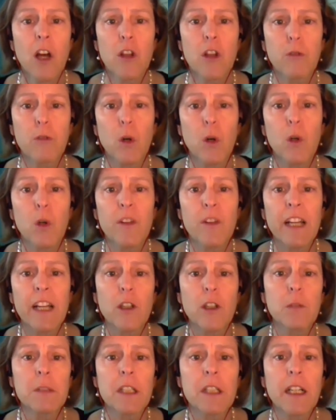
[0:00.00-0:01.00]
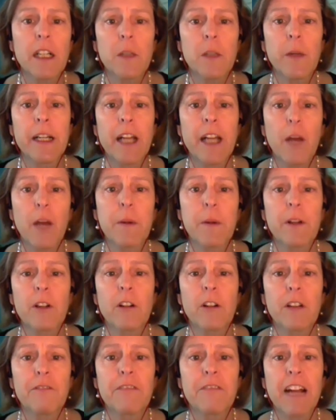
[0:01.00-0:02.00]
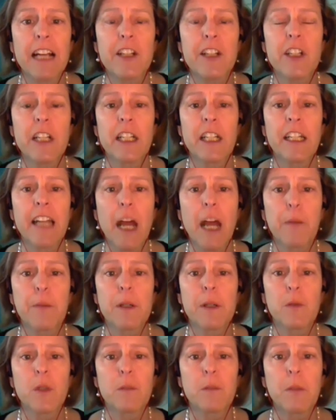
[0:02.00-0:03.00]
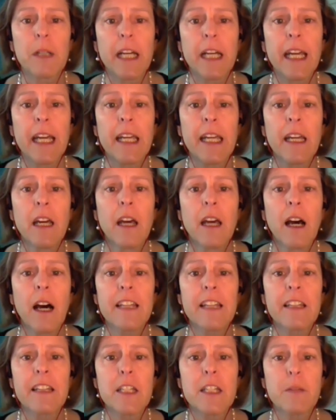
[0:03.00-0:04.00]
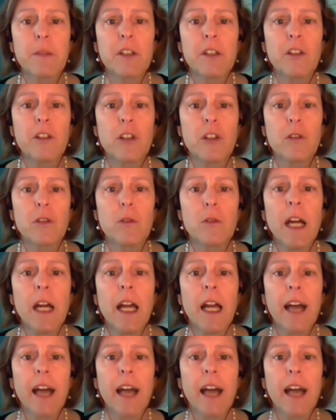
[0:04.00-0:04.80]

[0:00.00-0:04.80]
The role that low molecular weight heparin or unfractionated heparin would play in this milieu